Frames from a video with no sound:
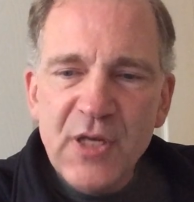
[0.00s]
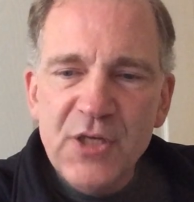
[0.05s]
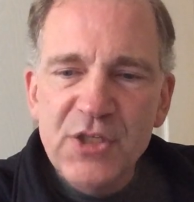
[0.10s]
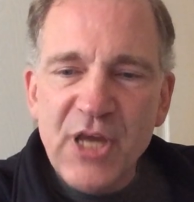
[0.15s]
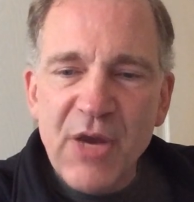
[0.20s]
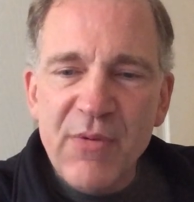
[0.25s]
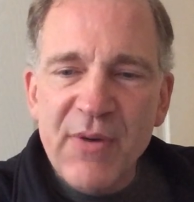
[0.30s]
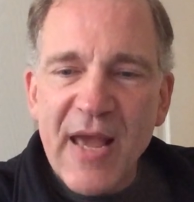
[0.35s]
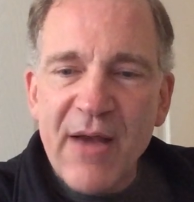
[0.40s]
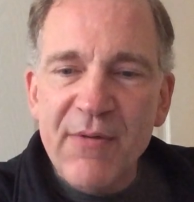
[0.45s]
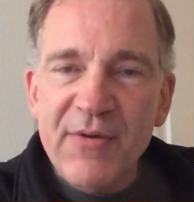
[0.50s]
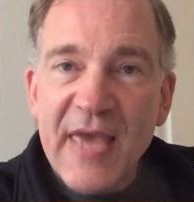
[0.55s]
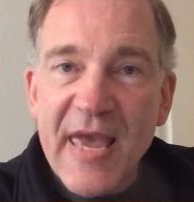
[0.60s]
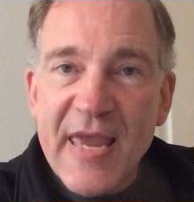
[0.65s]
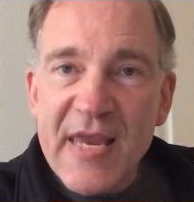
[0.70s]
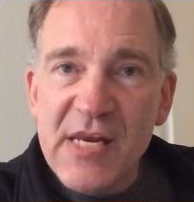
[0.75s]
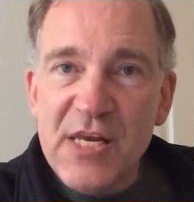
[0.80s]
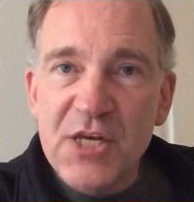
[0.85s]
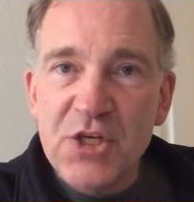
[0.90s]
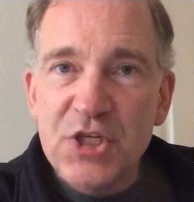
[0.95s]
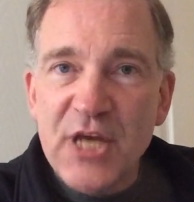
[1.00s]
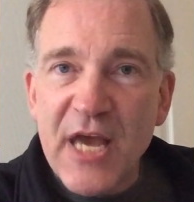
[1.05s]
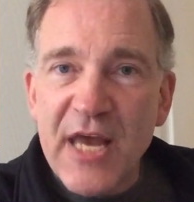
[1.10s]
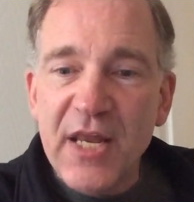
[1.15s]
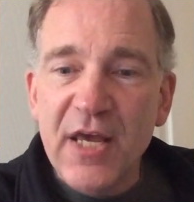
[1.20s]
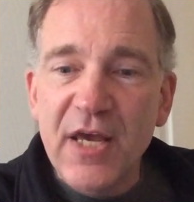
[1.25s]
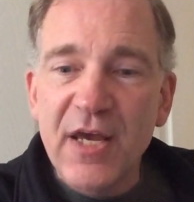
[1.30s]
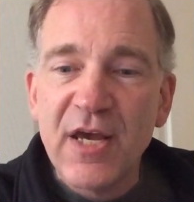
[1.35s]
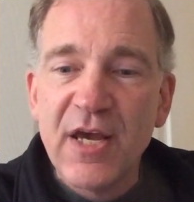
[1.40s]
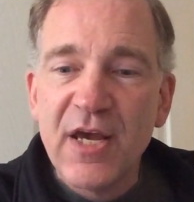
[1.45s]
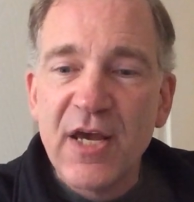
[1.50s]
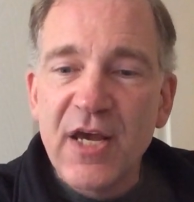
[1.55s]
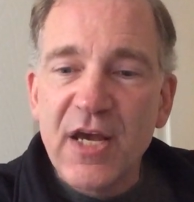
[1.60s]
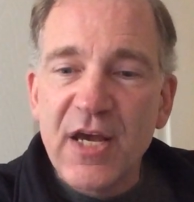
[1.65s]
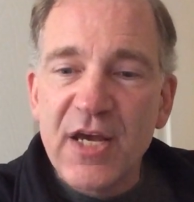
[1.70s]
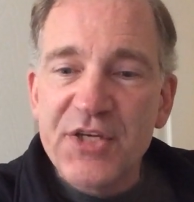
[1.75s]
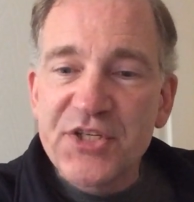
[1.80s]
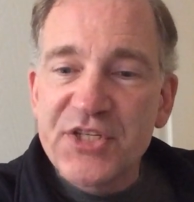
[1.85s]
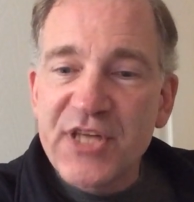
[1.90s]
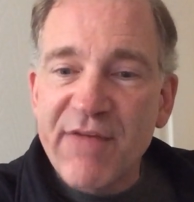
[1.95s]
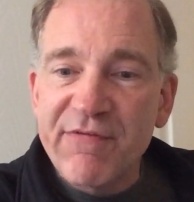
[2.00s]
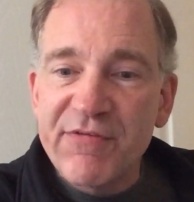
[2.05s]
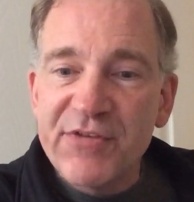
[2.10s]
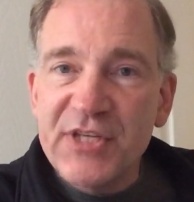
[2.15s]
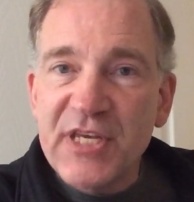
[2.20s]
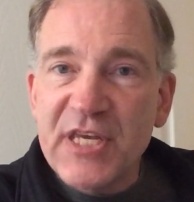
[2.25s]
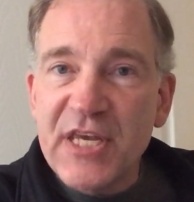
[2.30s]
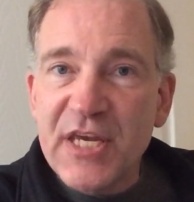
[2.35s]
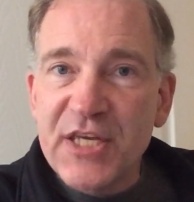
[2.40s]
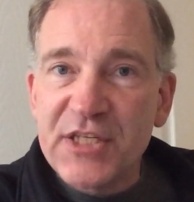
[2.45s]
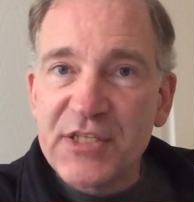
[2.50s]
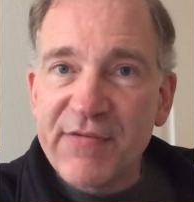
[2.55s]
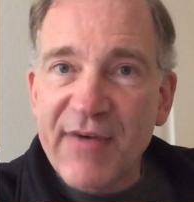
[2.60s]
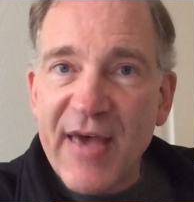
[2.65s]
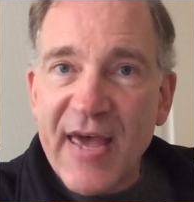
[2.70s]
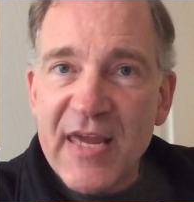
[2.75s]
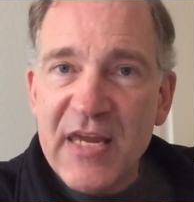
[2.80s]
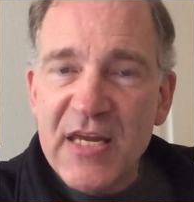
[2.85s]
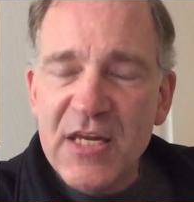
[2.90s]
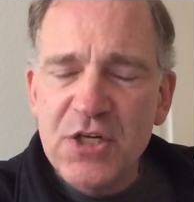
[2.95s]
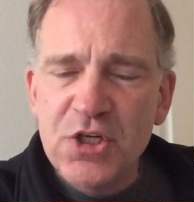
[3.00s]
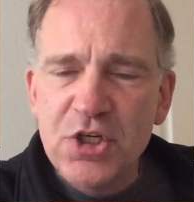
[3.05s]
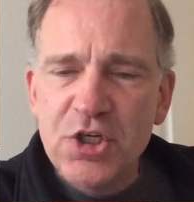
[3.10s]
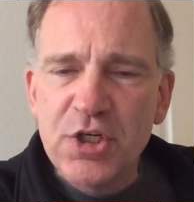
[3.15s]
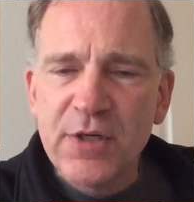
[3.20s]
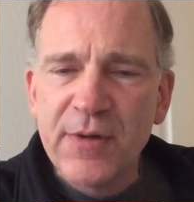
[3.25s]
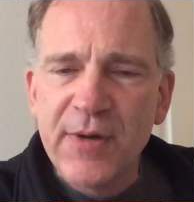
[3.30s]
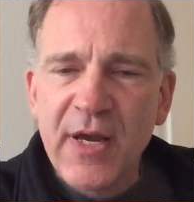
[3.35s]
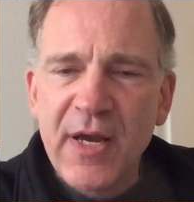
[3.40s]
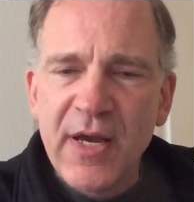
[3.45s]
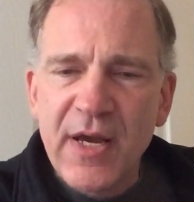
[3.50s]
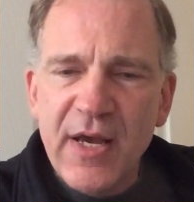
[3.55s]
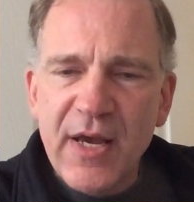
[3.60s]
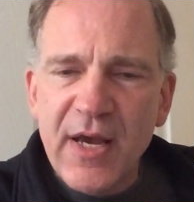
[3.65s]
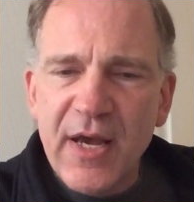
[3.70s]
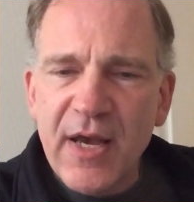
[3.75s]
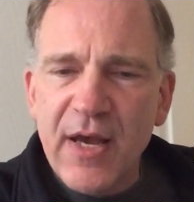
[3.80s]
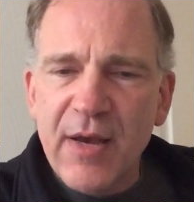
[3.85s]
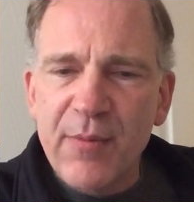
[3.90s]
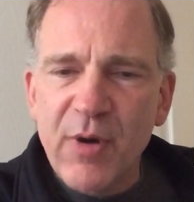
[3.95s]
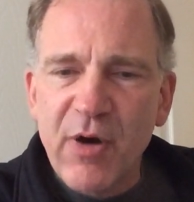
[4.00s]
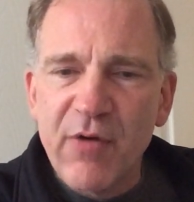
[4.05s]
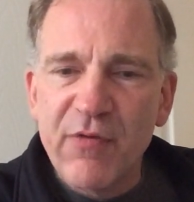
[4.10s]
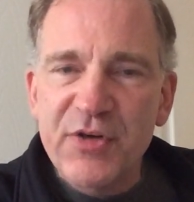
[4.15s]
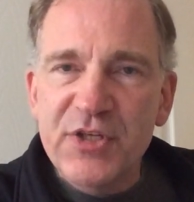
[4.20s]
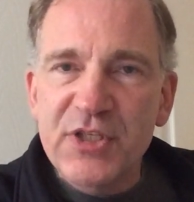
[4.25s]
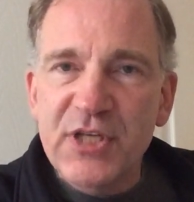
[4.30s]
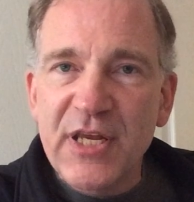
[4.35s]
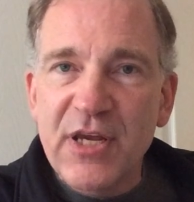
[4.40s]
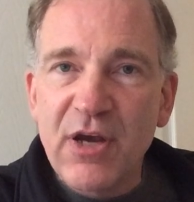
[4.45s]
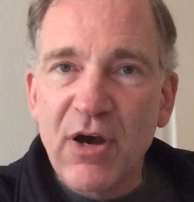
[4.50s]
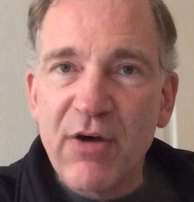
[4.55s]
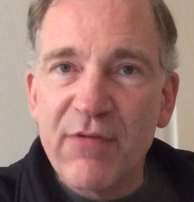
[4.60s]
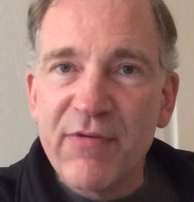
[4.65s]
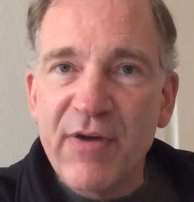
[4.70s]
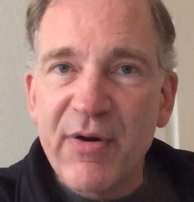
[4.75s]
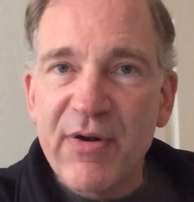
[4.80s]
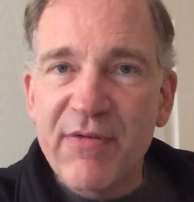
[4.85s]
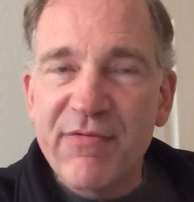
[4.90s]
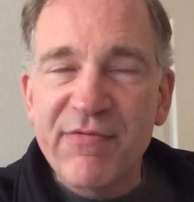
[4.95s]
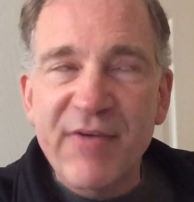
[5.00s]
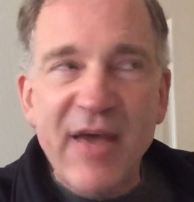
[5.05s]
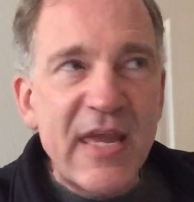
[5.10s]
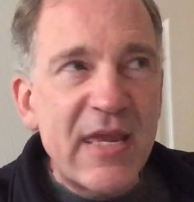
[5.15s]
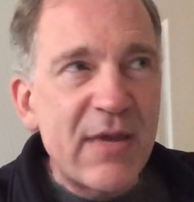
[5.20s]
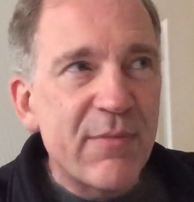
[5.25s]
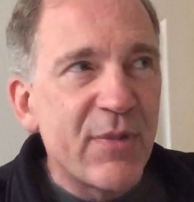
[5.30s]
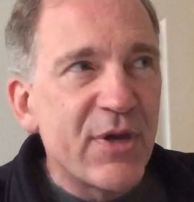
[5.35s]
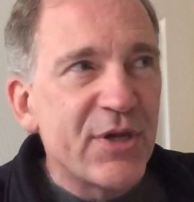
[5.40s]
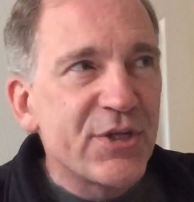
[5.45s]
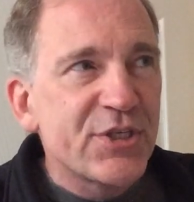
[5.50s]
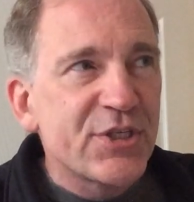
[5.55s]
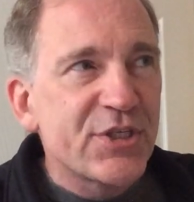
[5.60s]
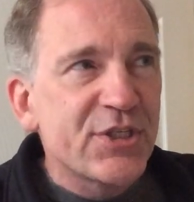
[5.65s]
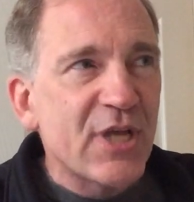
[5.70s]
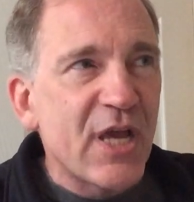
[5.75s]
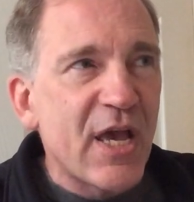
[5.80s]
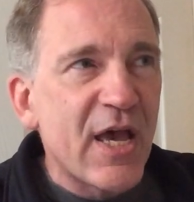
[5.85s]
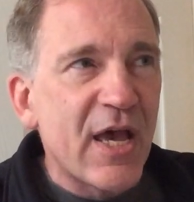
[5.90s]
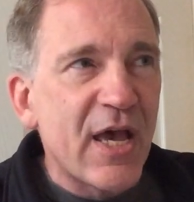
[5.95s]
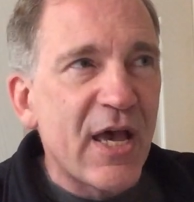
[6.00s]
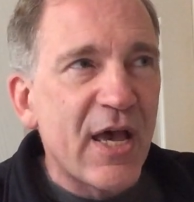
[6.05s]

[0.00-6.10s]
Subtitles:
So now Caitlyn Jenner, 70 years of age, obviously got a very famous